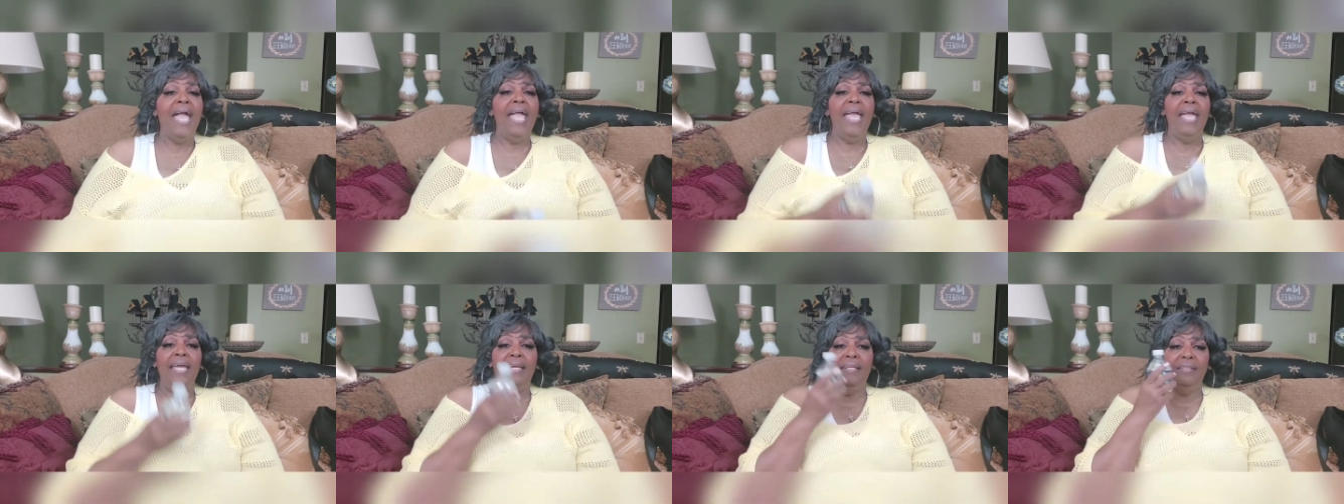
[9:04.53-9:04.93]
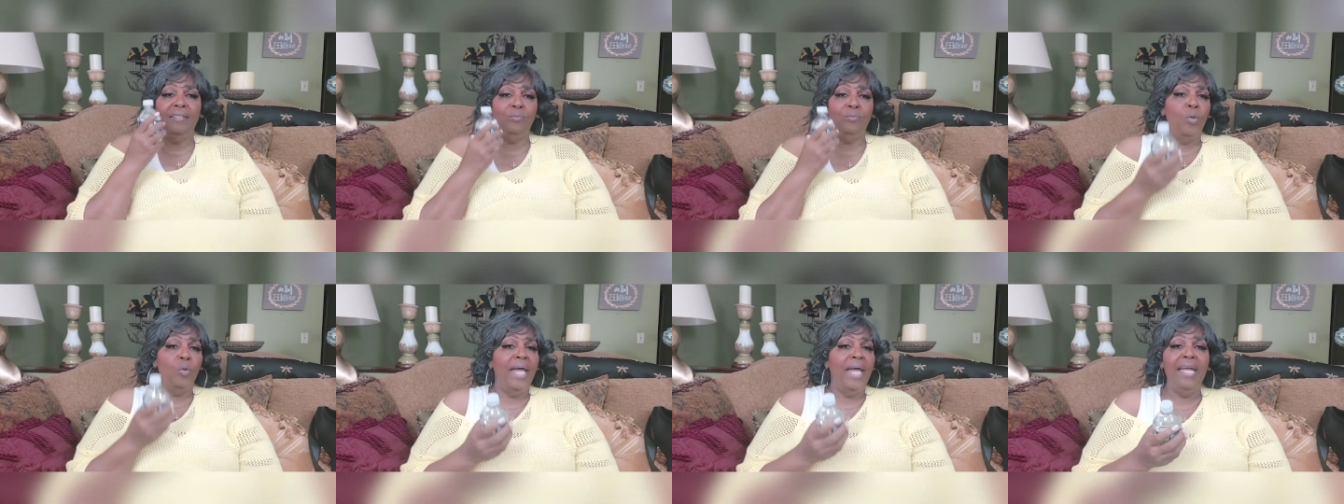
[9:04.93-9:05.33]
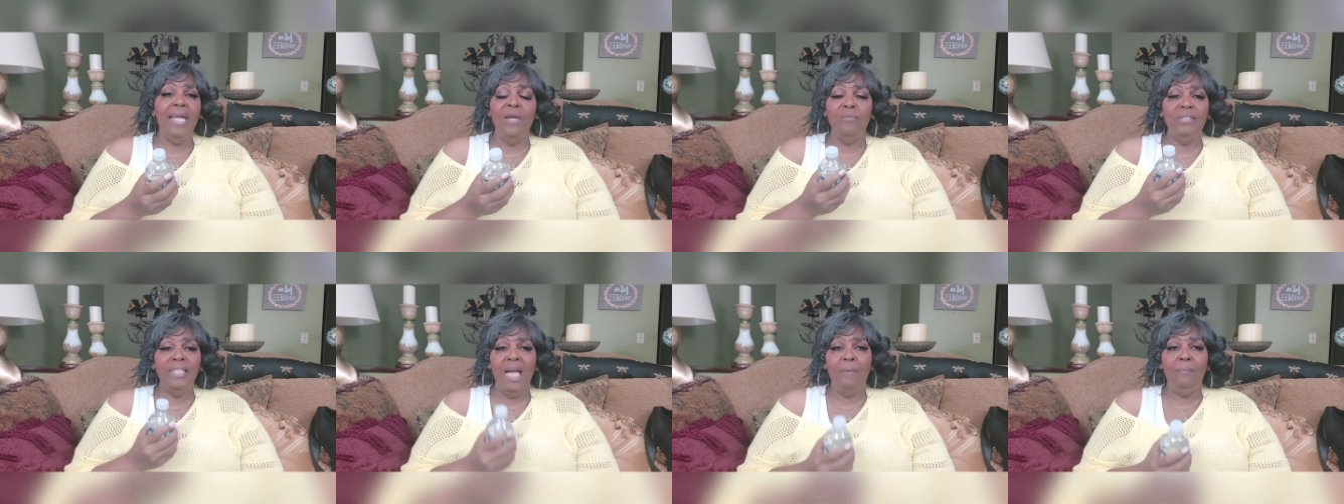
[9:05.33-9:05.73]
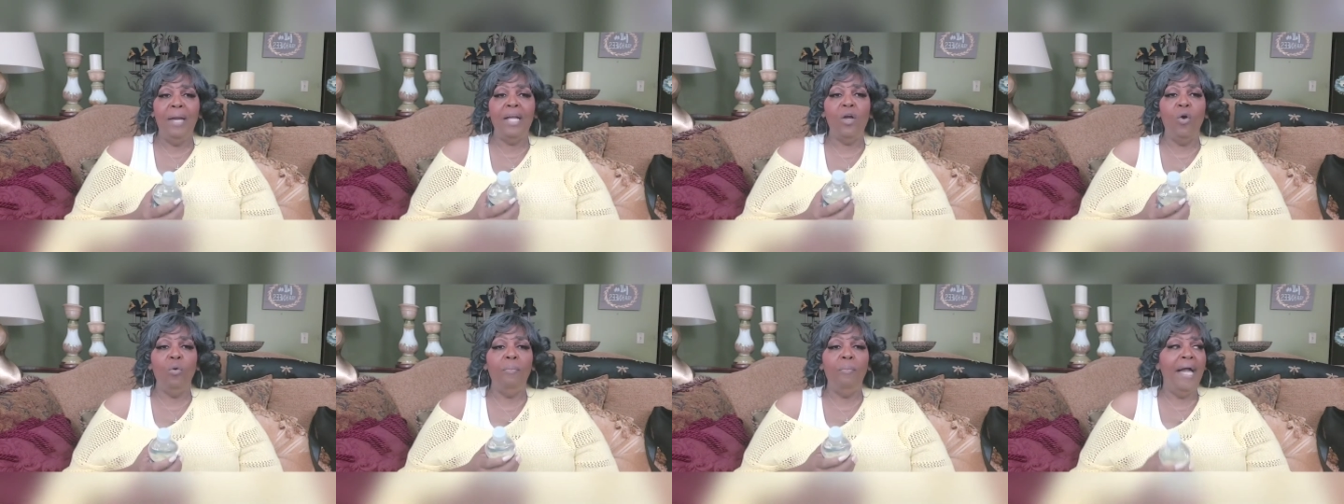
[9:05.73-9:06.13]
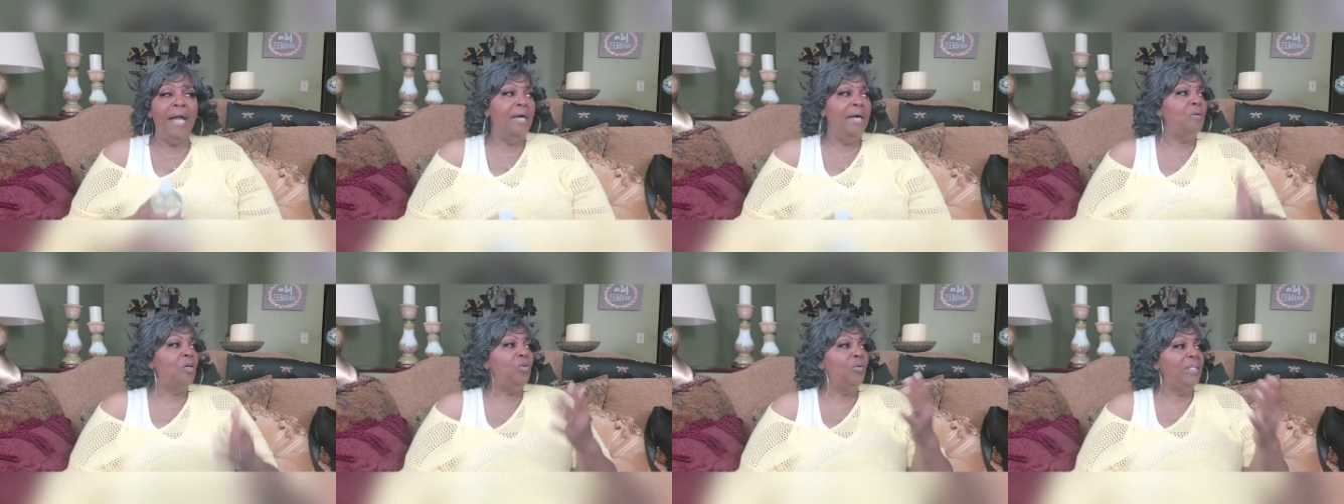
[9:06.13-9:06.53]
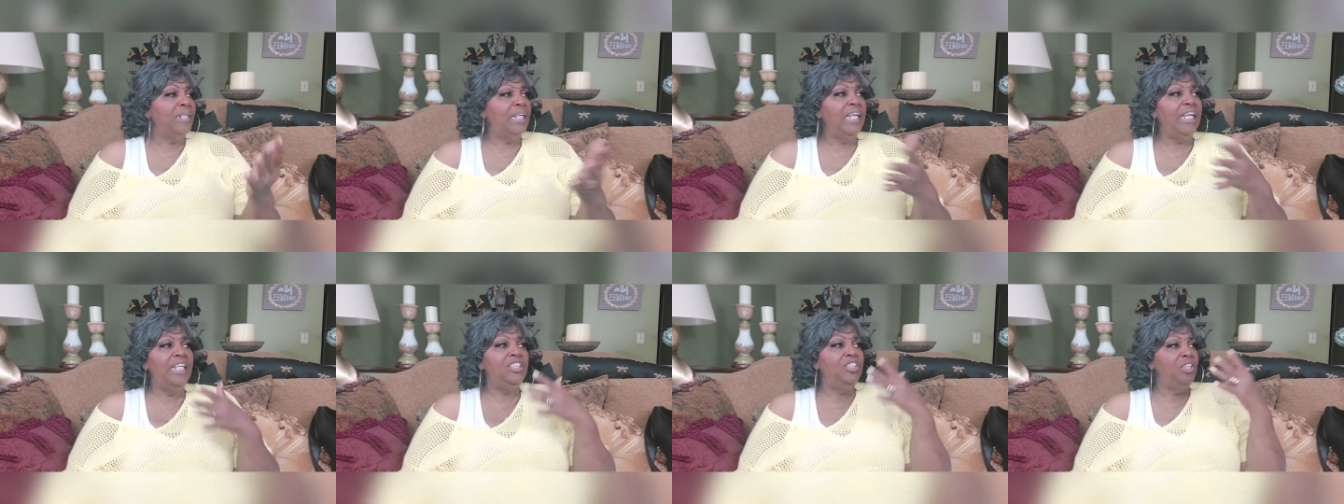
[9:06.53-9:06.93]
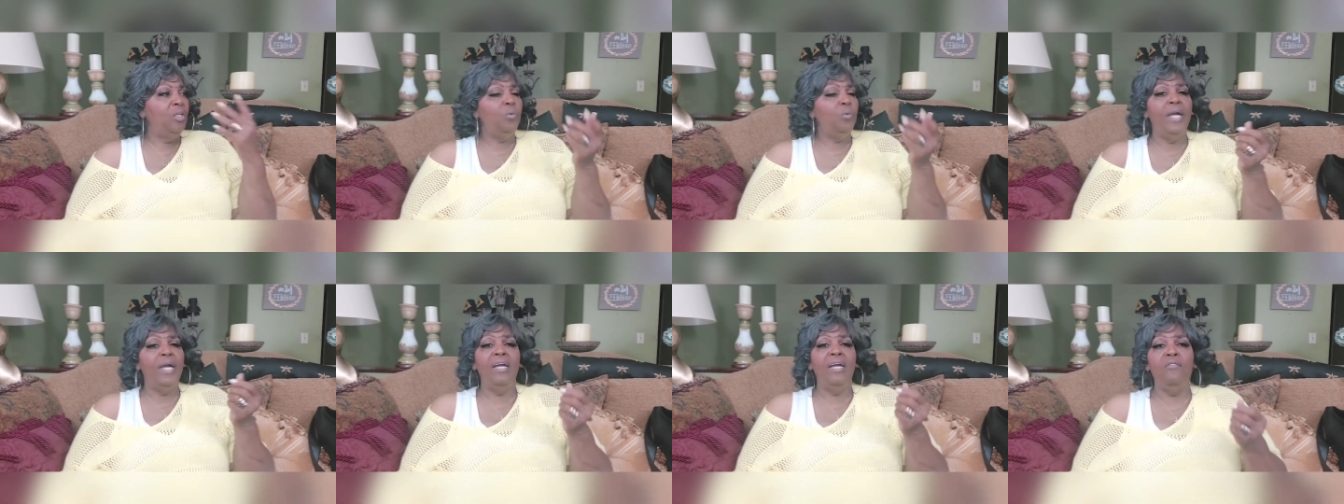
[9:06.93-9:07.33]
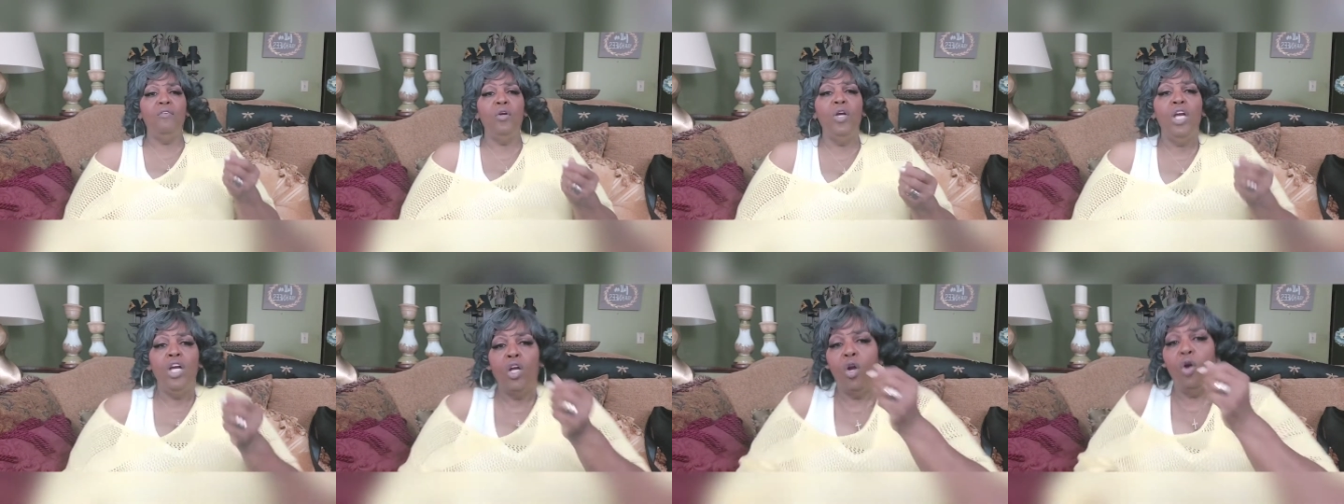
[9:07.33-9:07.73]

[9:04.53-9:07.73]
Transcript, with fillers: and every time I go by, I'm going to the kitchen or whatever,